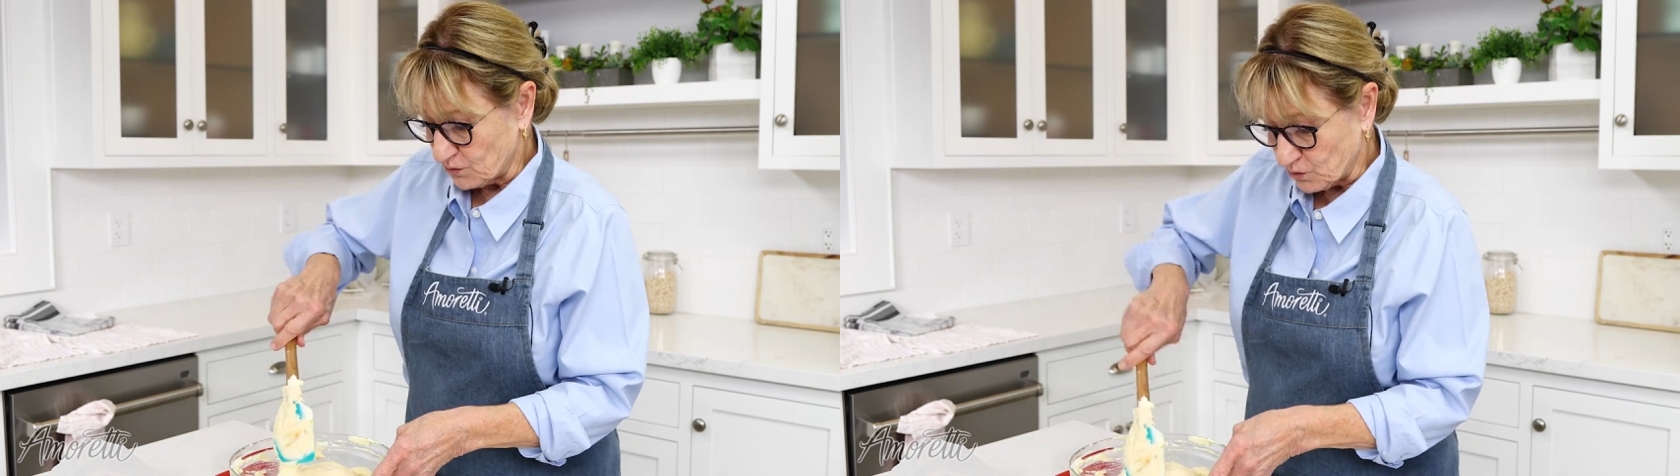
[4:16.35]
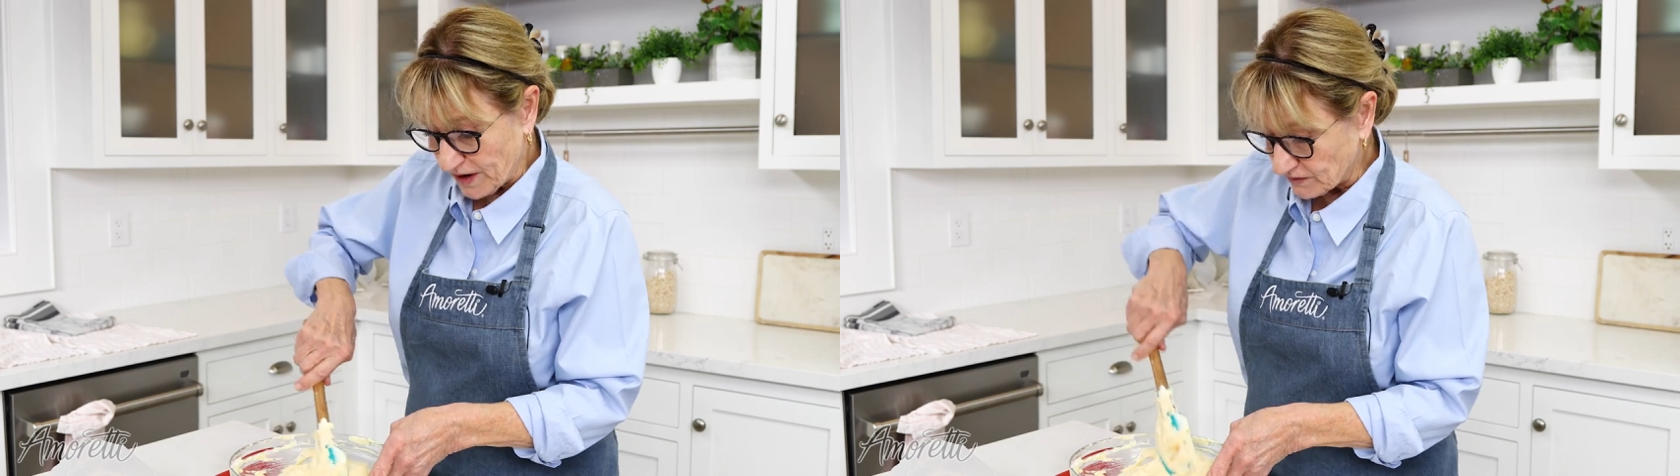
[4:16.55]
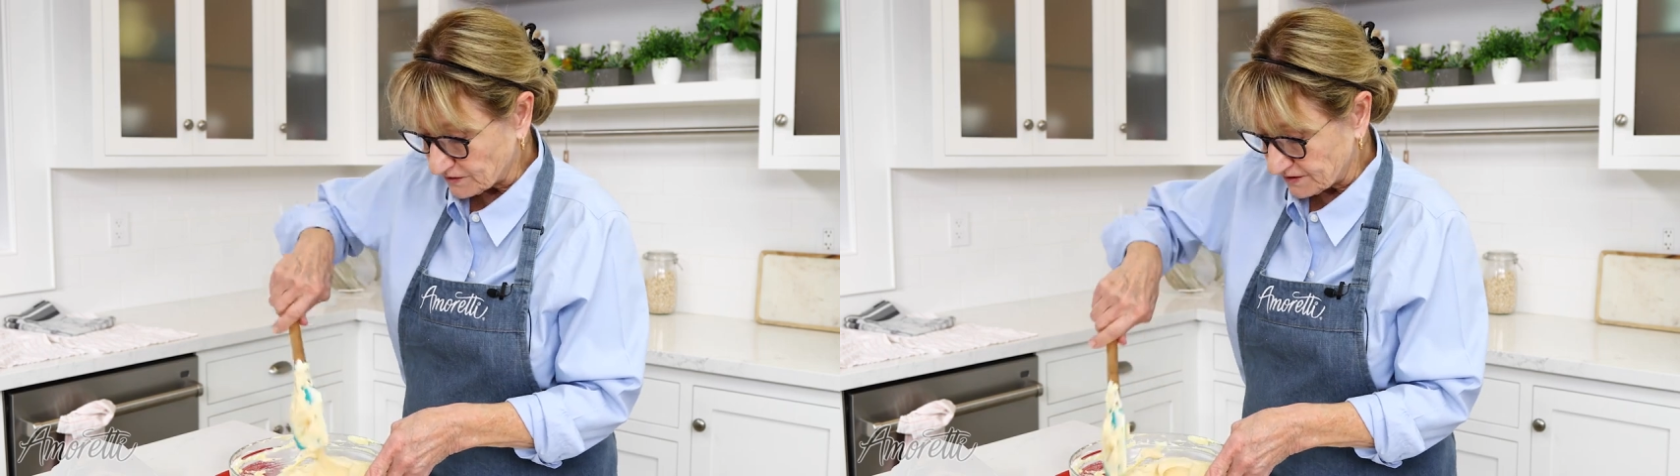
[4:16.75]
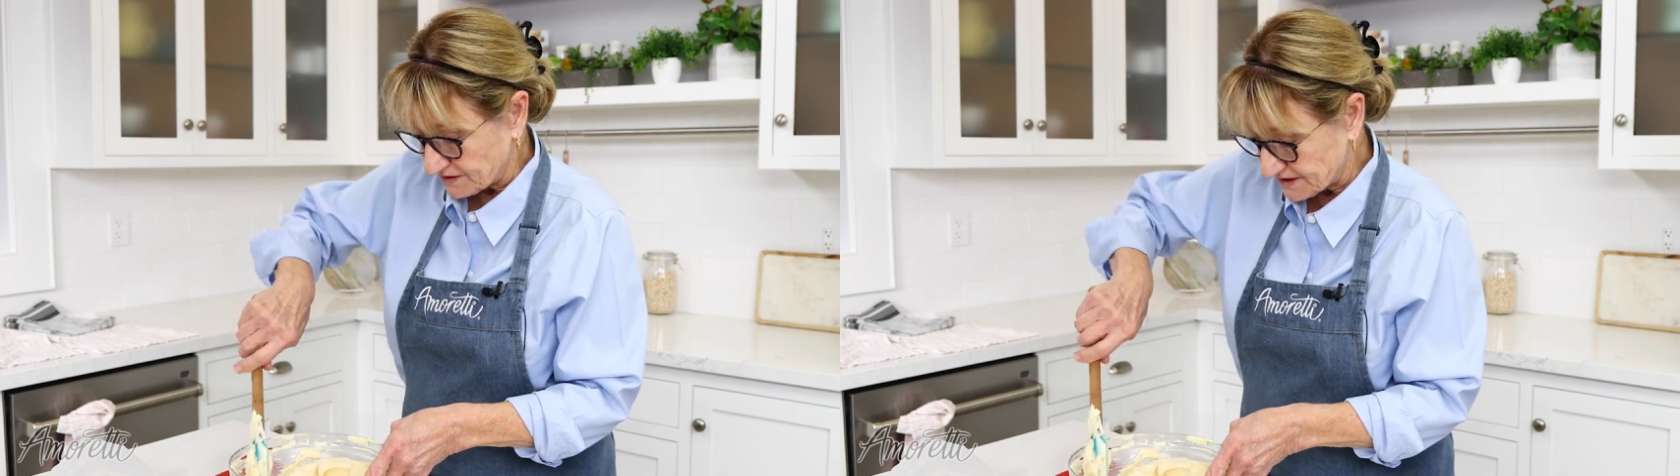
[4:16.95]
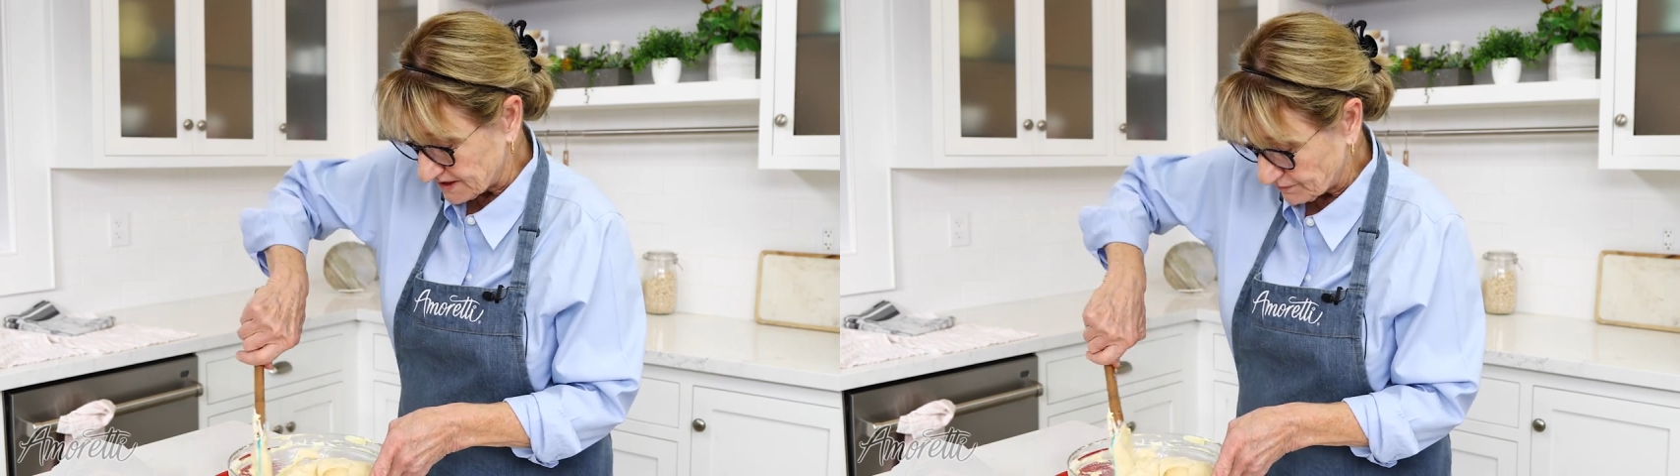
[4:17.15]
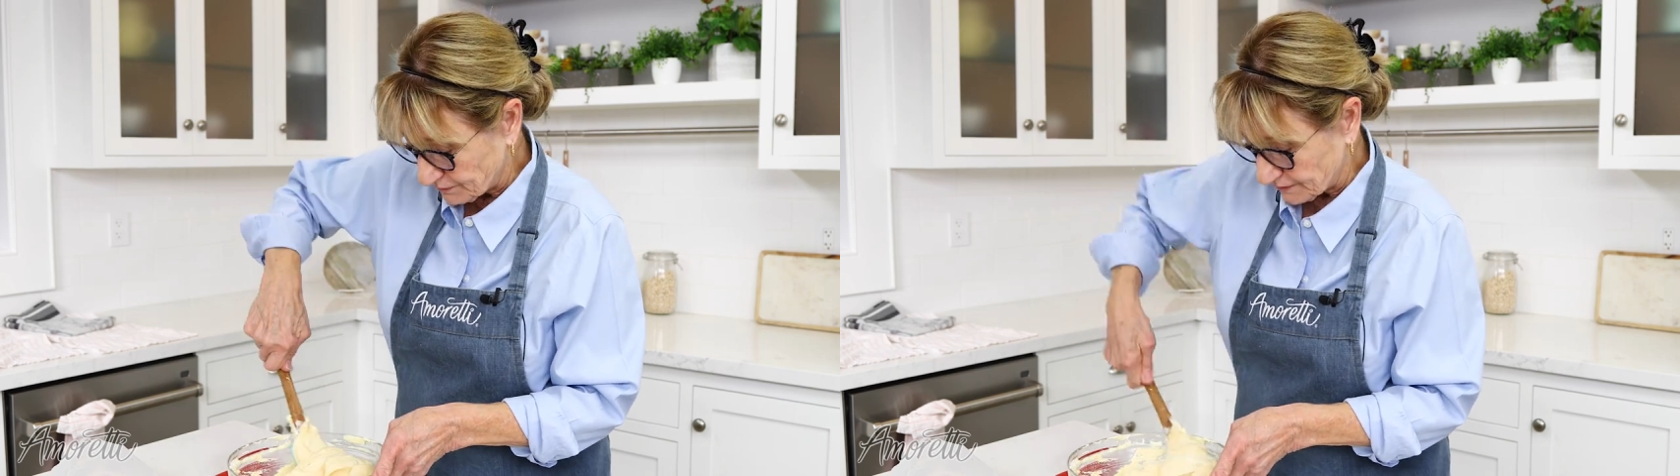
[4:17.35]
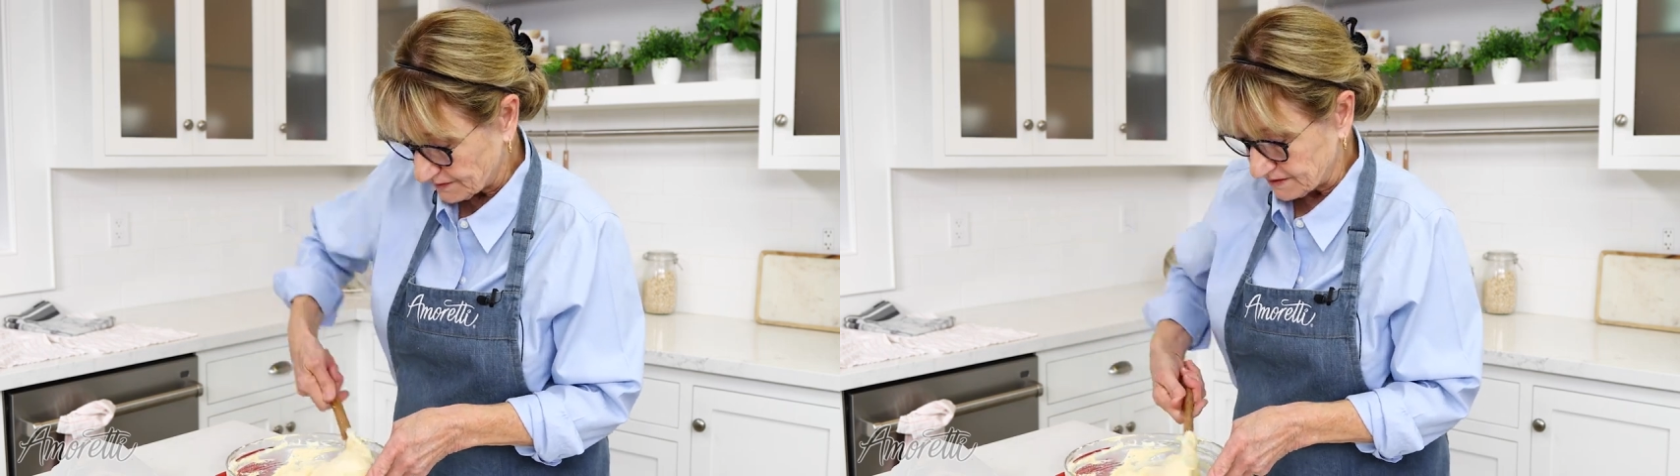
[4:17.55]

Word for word: rounded tip